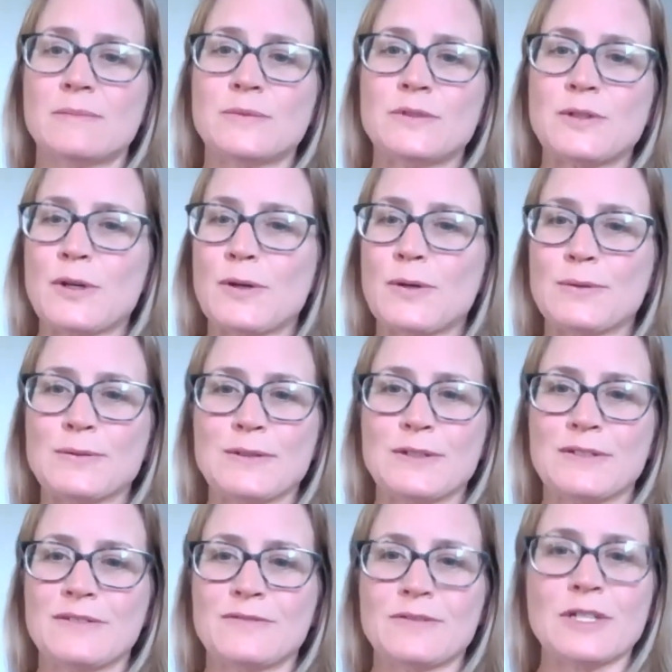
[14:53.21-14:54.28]
So
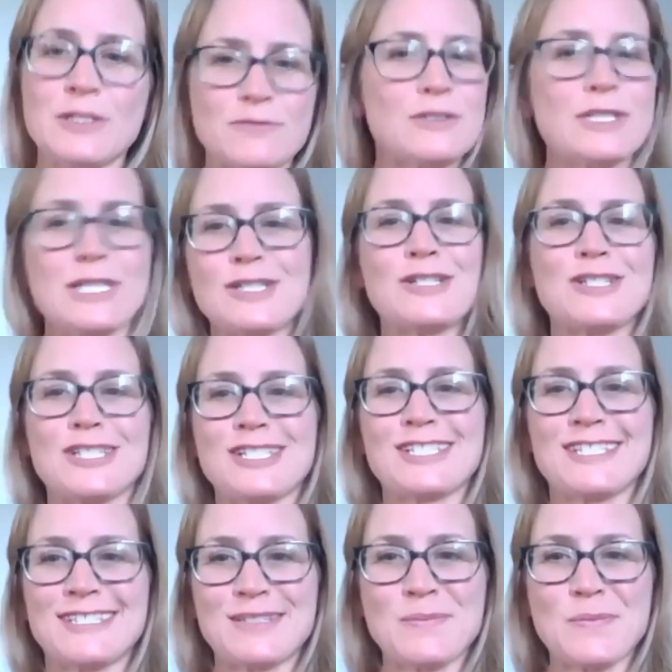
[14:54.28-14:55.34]
fund research,
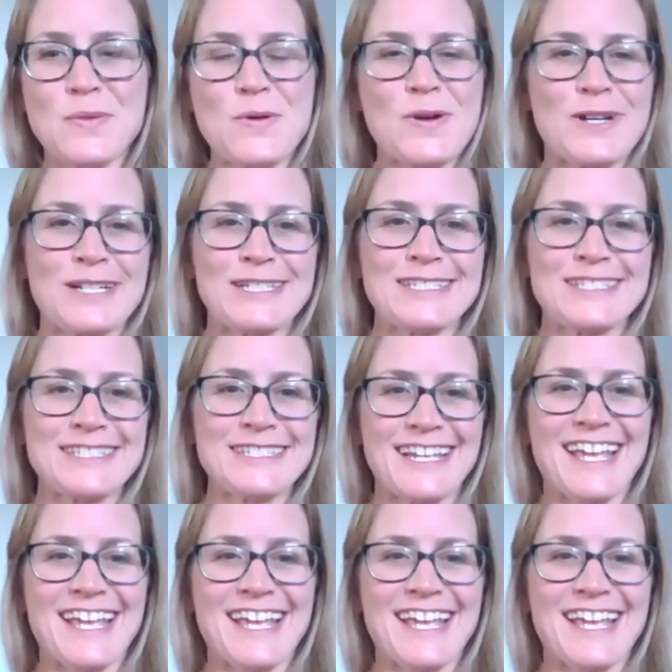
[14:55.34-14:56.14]
it's important.